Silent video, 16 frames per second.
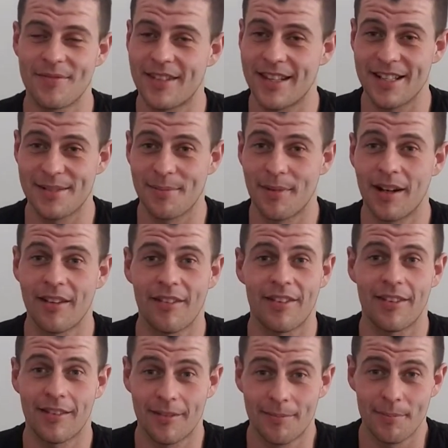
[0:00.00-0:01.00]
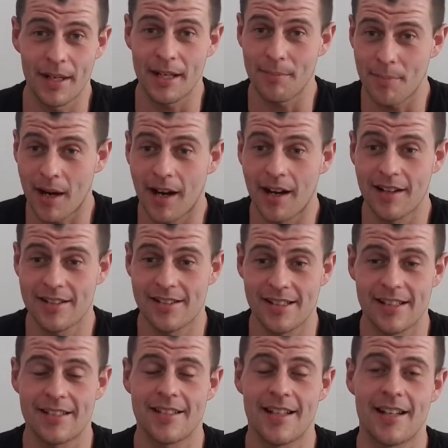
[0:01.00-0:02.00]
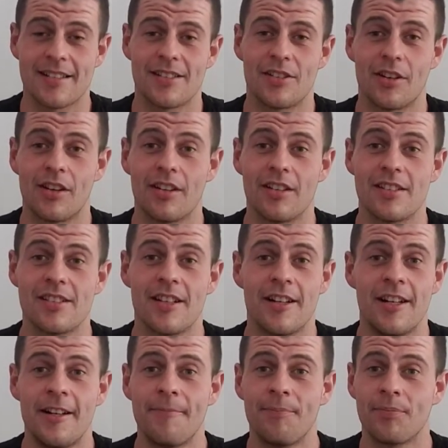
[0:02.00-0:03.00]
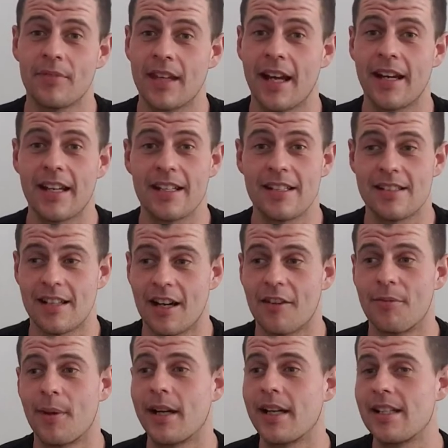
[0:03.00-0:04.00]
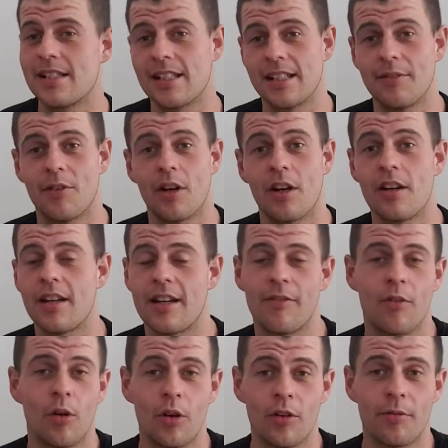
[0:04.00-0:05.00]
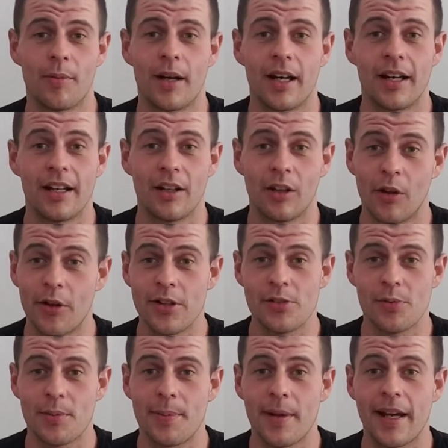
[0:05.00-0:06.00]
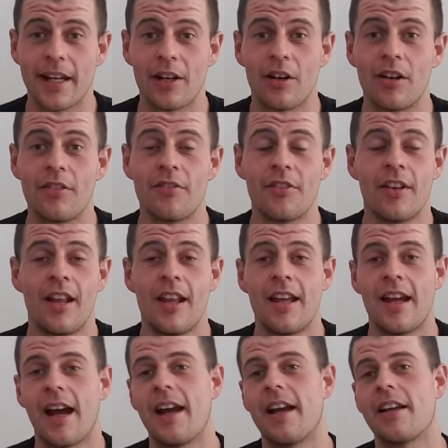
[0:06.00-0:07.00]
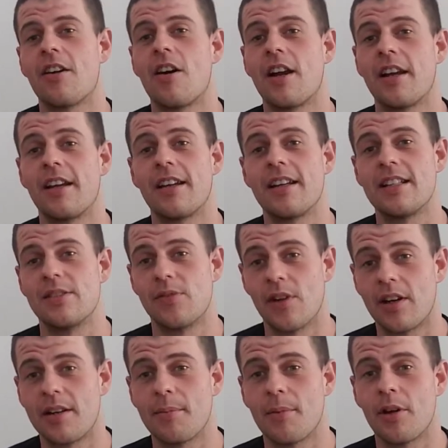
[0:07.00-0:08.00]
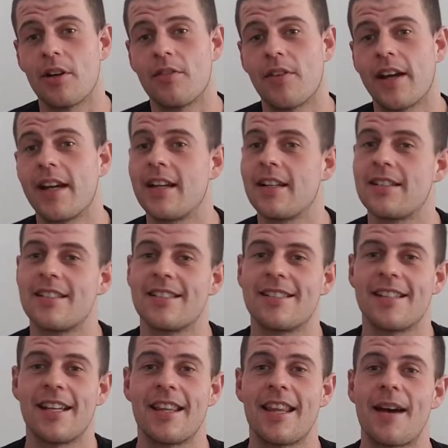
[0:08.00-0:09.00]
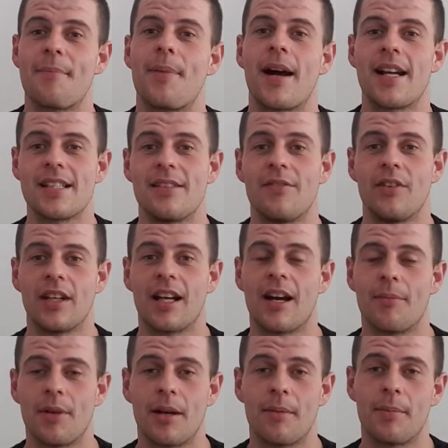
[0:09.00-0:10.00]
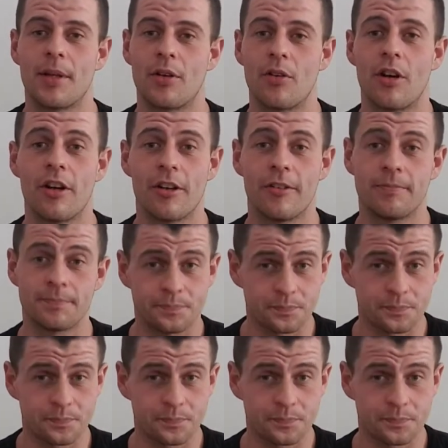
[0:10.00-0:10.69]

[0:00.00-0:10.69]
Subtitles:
this month being past $6,000. That is enough money to live on if all of my loans were paid off. And it kind of is very motivating to see that passive income number grow.